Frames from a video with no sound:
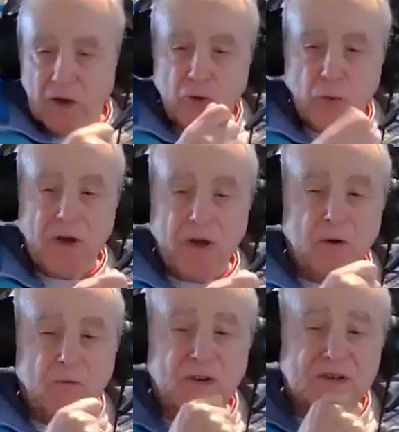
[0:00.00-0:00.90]
do any of
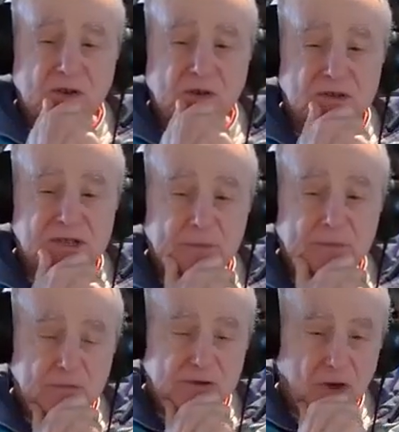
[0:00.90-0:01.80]
your physical
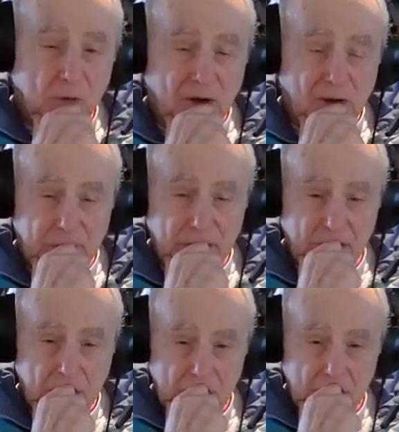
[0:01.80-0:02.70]
symptoms show up?
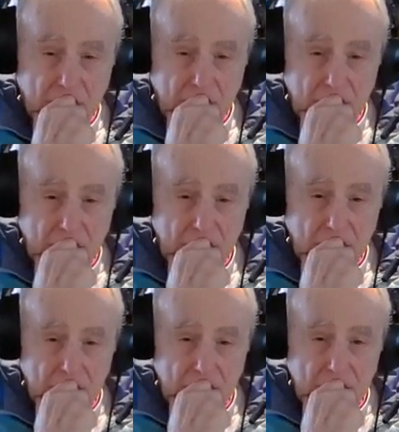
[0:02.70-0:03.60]

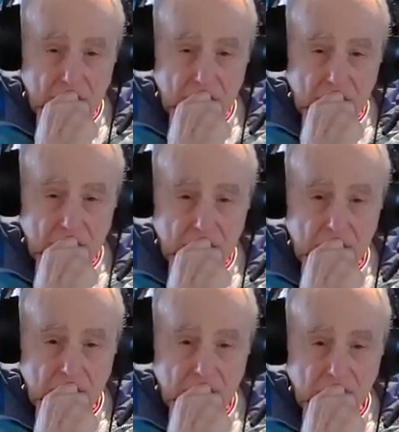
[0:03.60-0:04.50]
Mm-hmm.
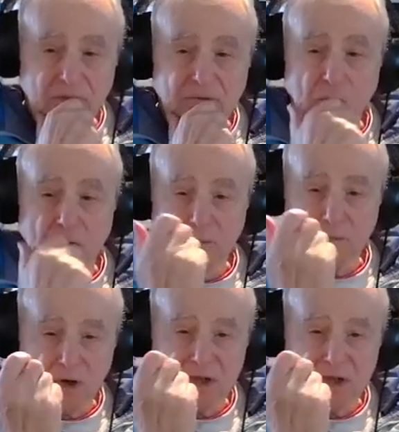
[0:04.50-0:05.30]
For for